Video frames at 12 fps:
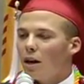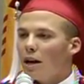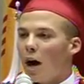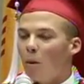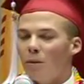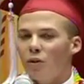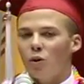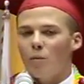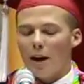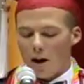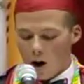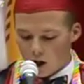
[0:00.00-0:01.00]
helped me through
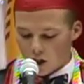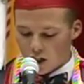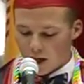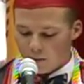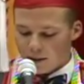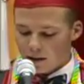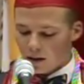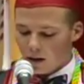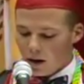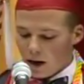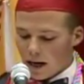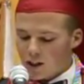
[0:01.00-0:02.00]
my hardships,
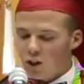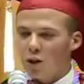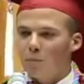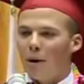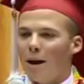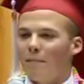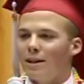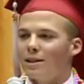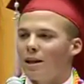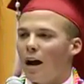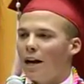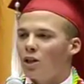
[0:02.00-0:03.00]
and stood by my
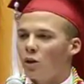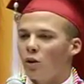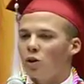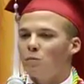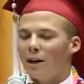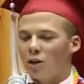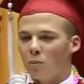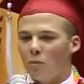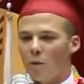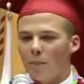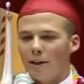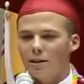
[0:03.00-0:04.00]
side during those special
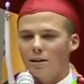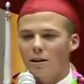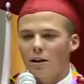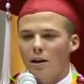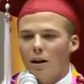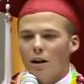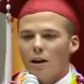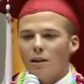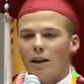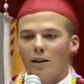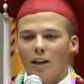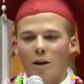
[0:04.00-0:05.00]
moments
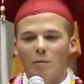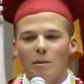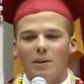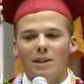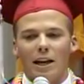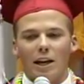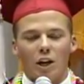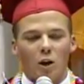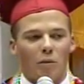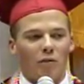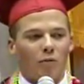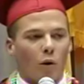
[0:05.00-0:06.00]
that led me to be standing here
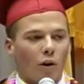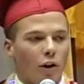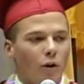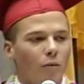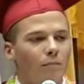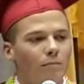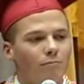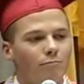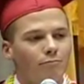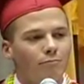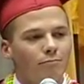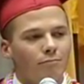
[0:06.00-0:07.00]
before you.
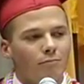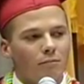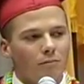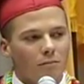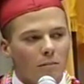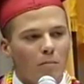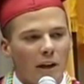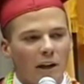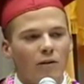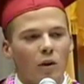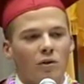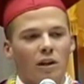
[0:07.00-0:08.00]
Many
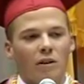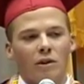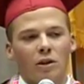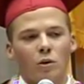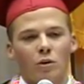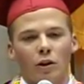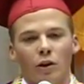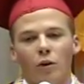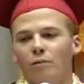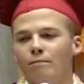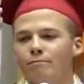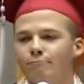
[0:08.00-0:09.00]
of those individuals are
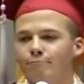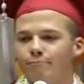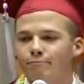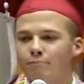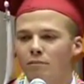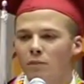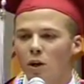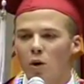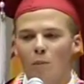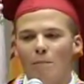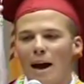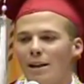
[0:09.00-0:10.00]
you,
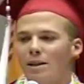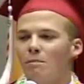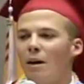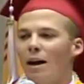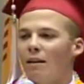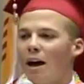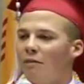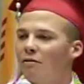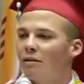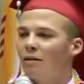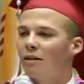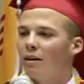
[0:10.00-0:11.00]
who impacted my
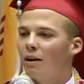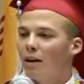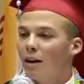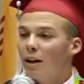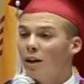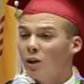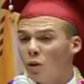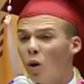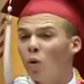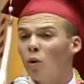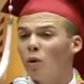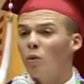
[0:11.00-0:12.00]
life, and you
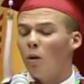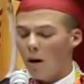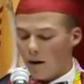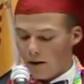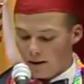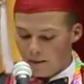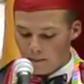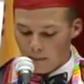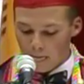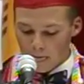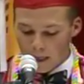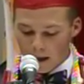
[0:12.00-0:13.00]
know who you are.
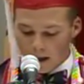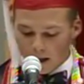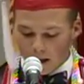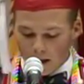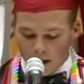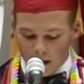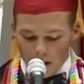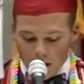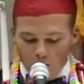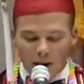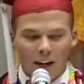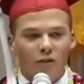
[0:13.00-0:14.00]

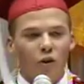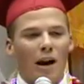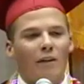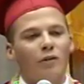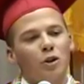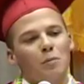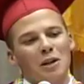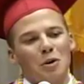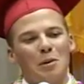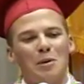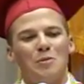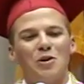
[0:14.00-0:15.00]
Many of you have those
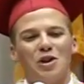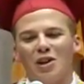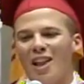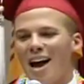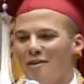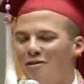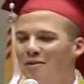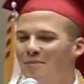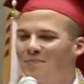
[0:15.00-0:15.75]
special people in your life.